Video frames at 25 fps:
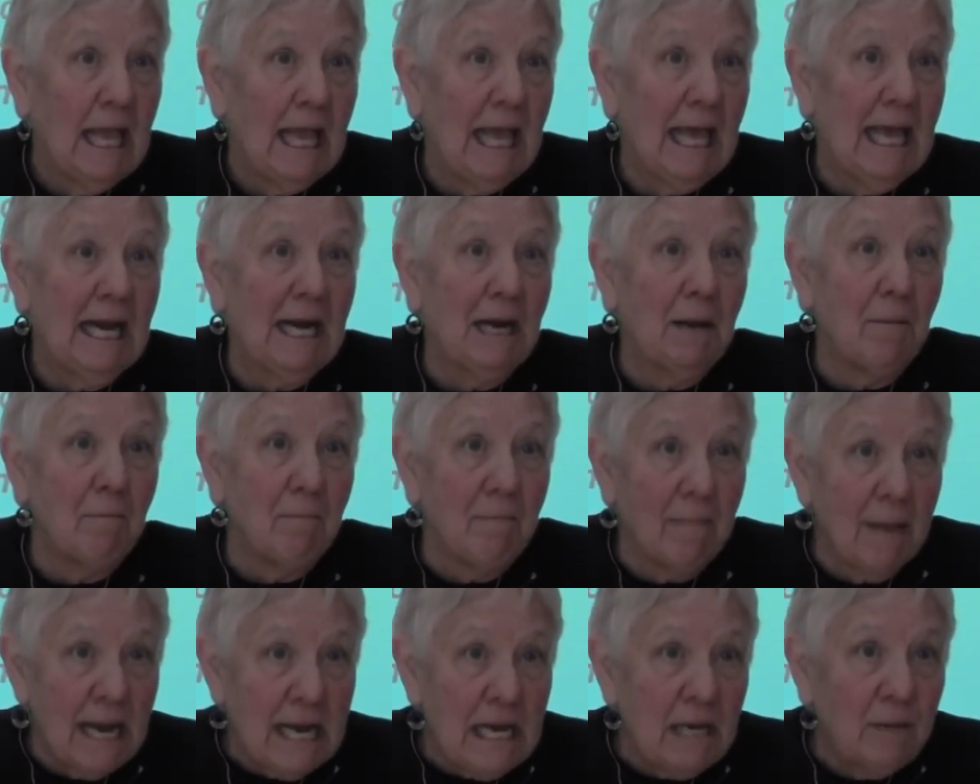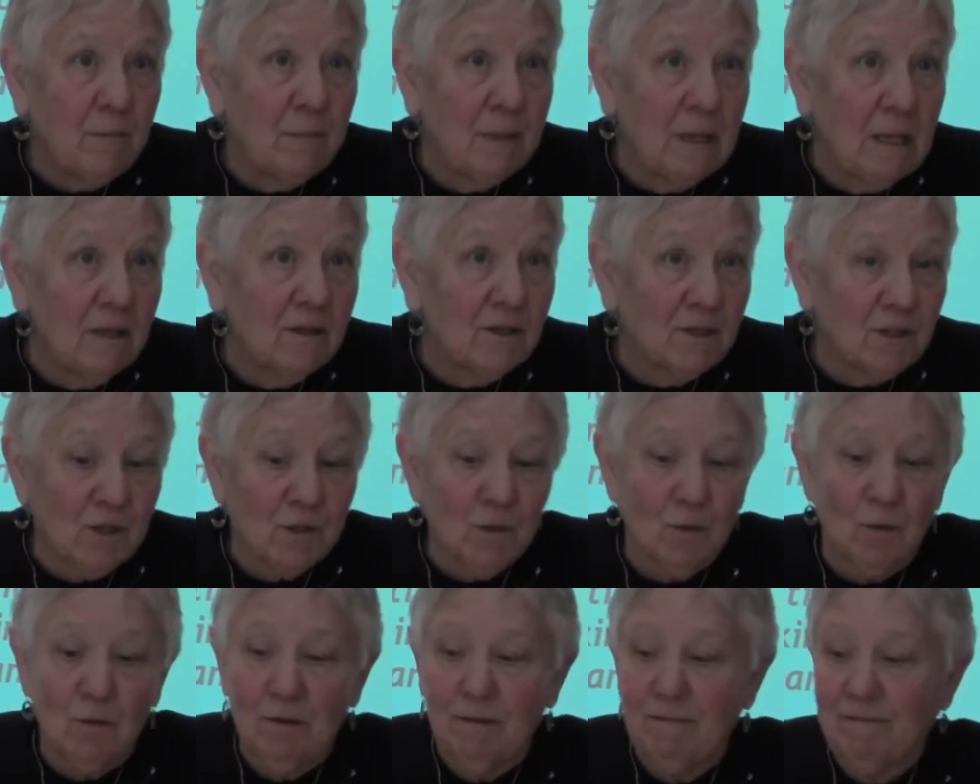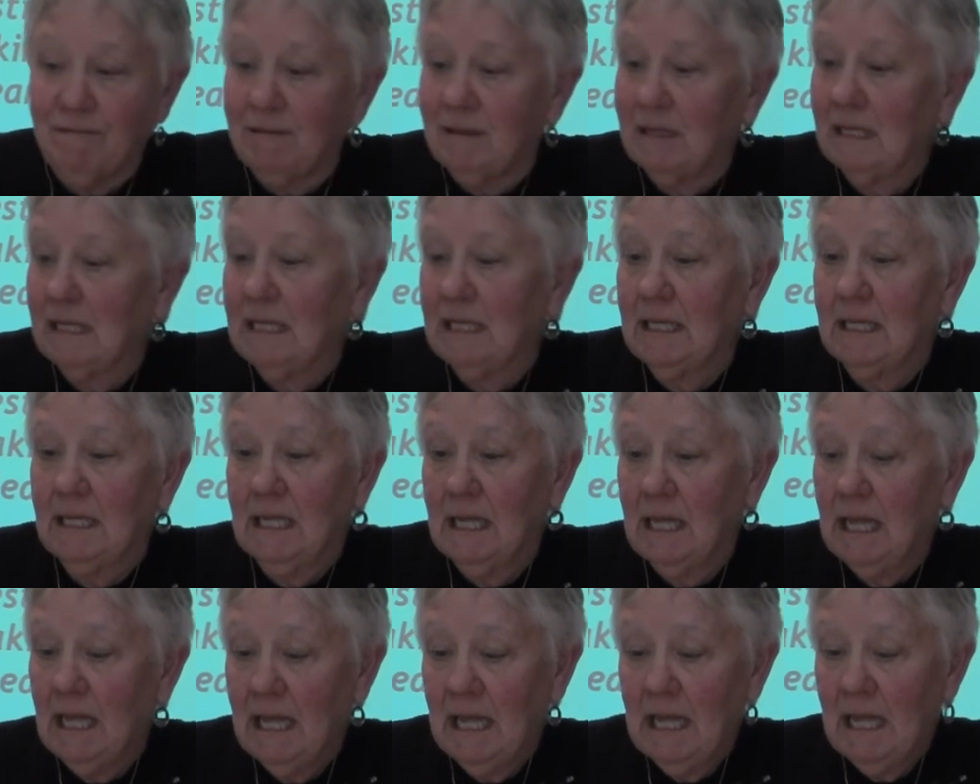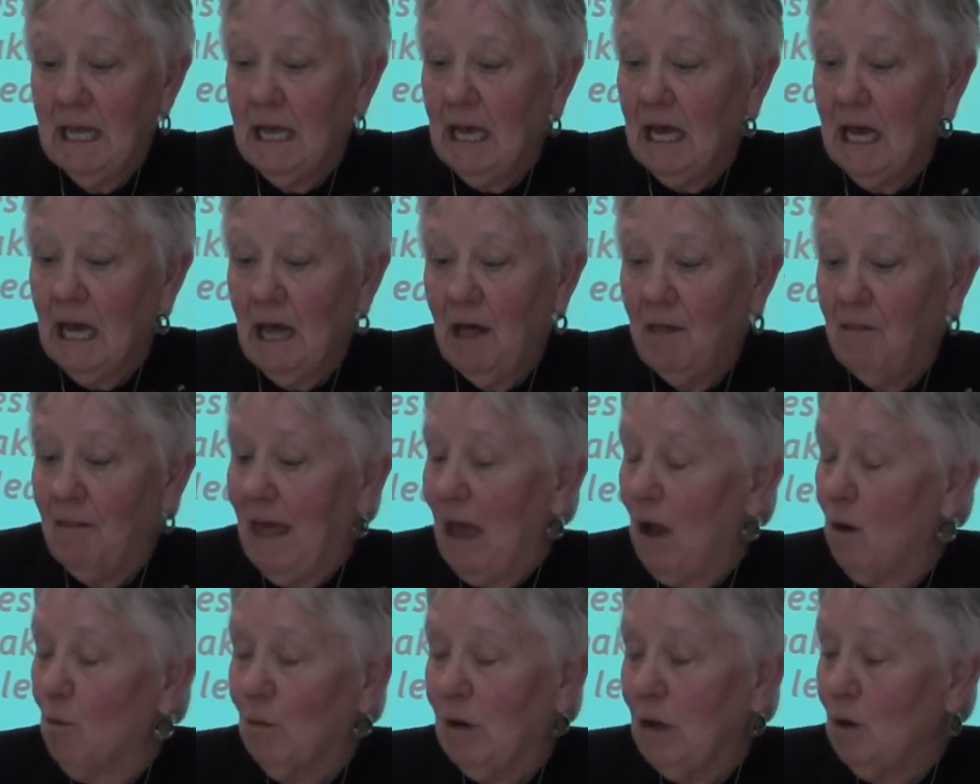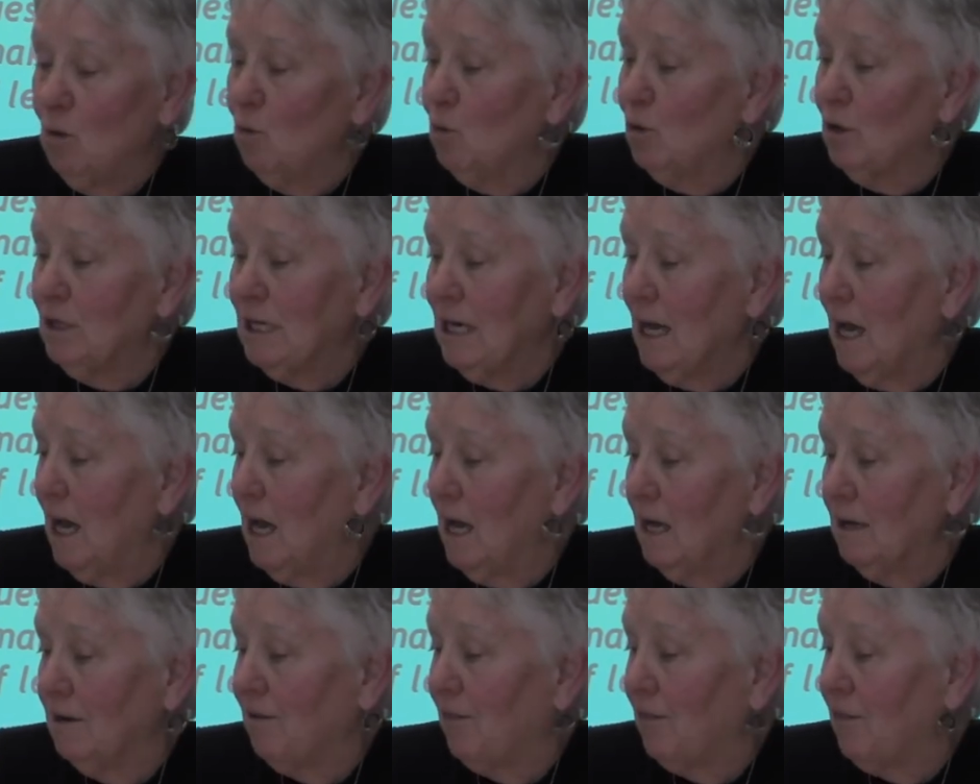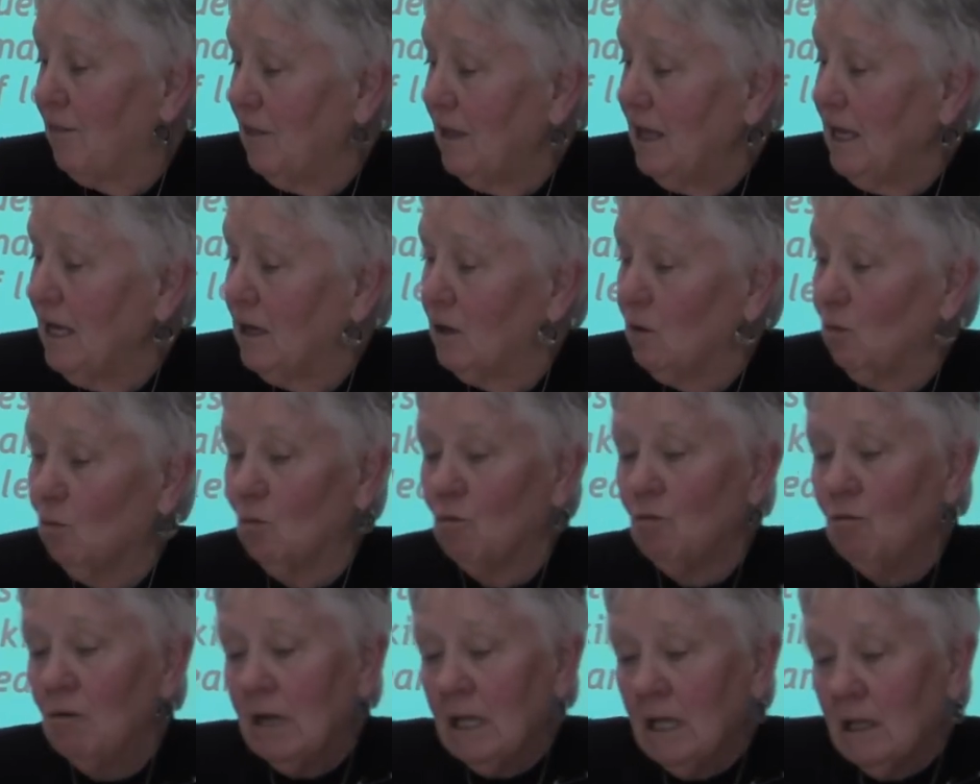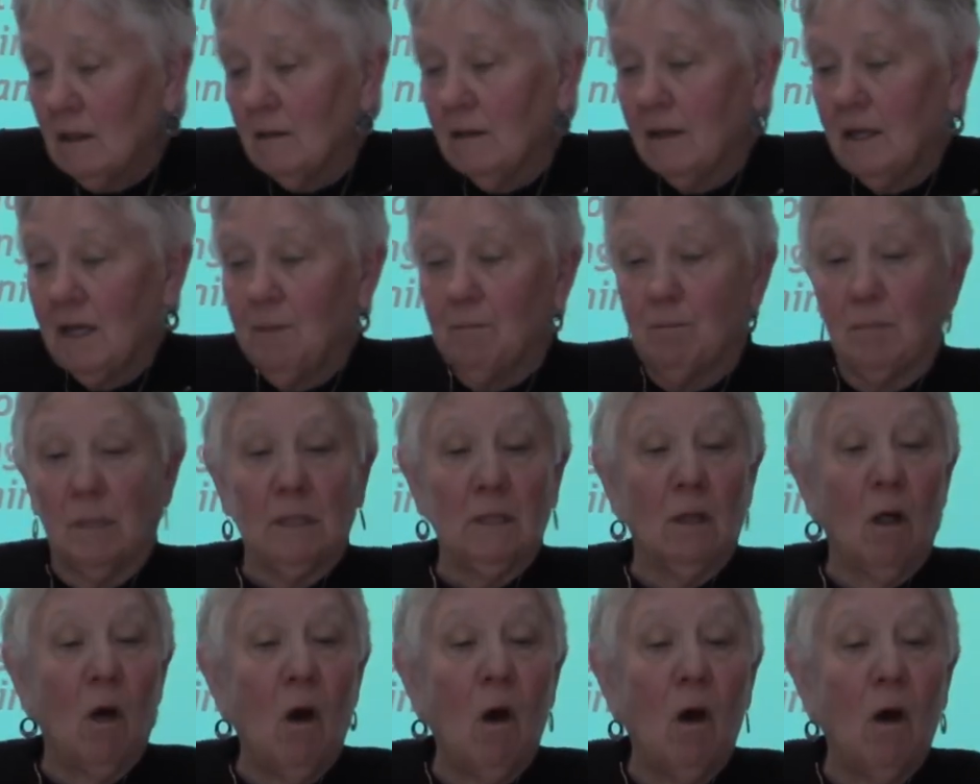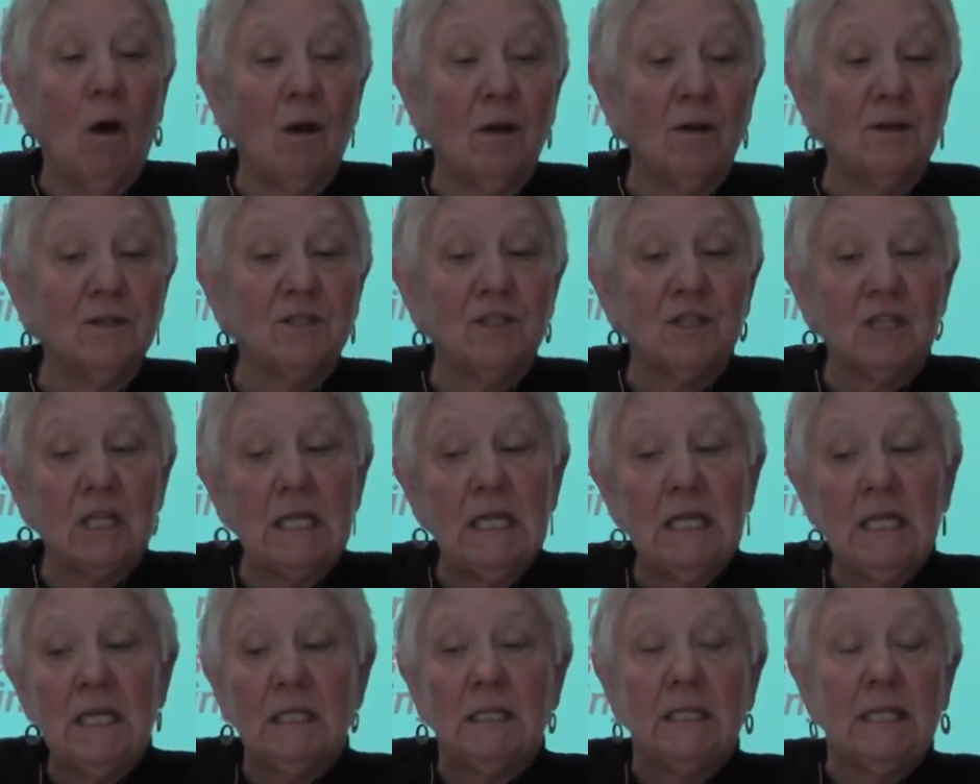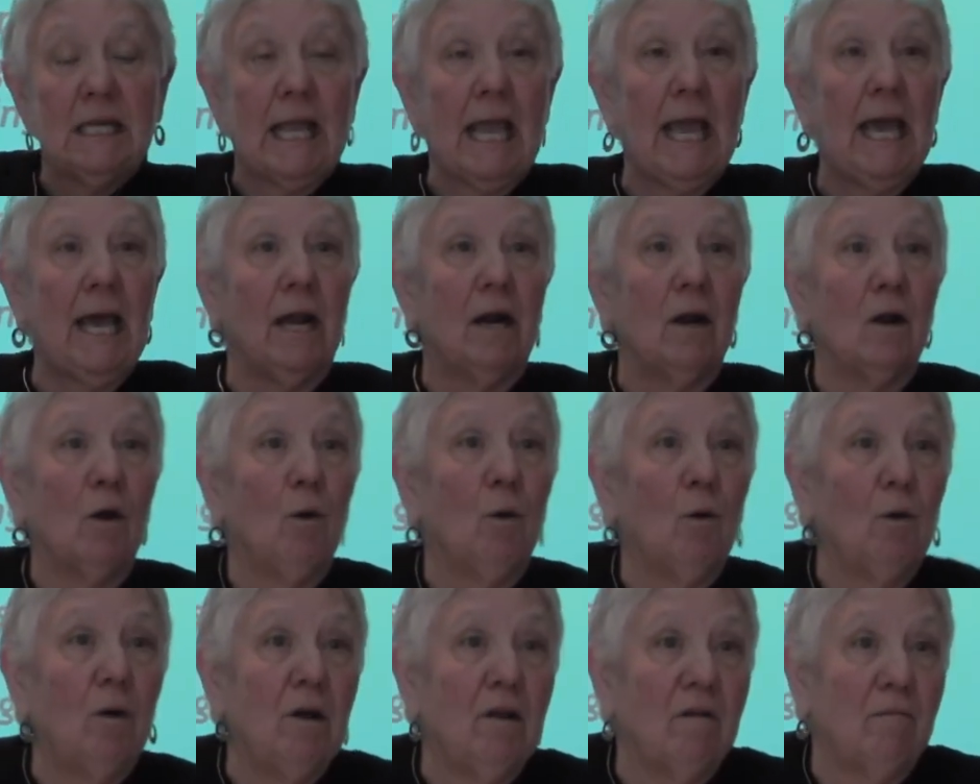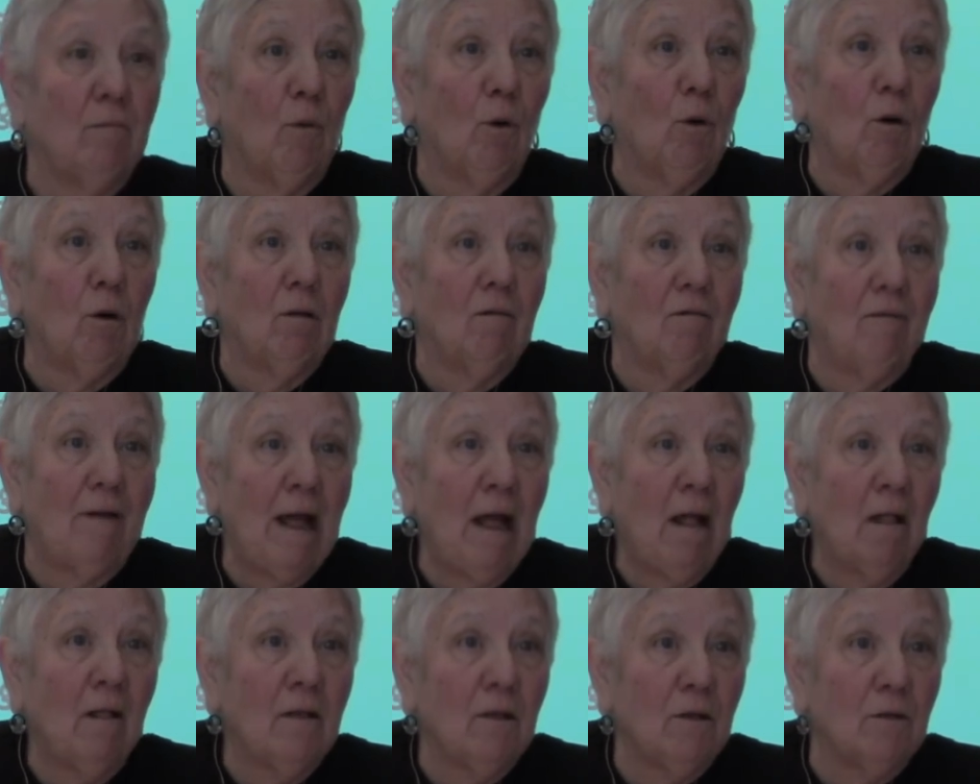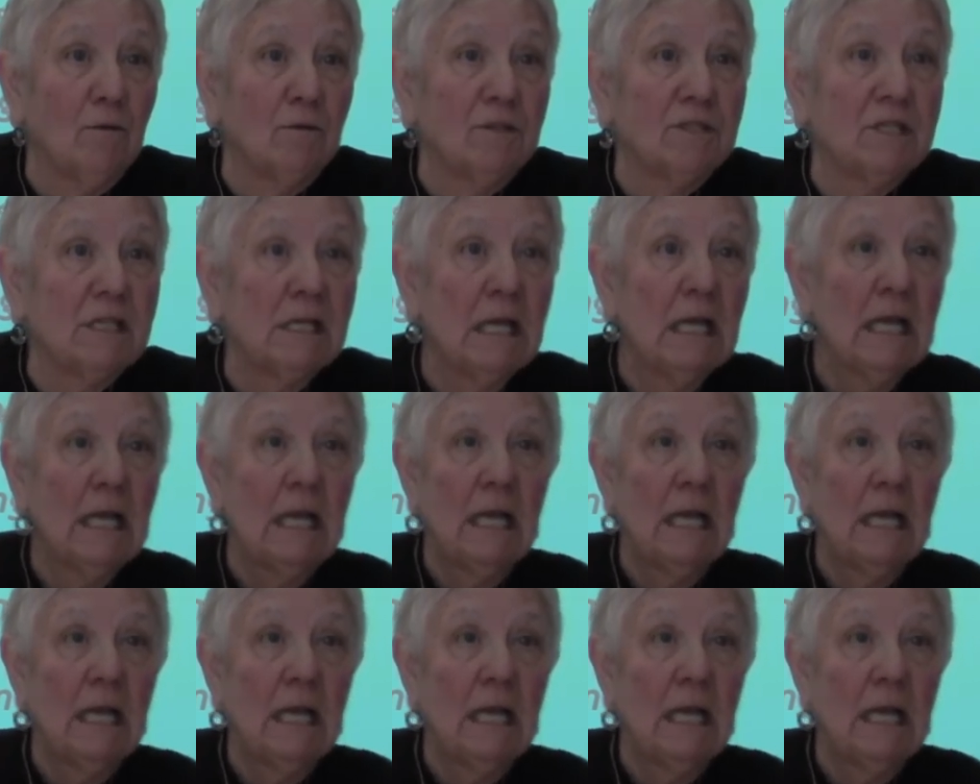And it might be the sort of thing uh, that we would not think really belongs in the category of moral values,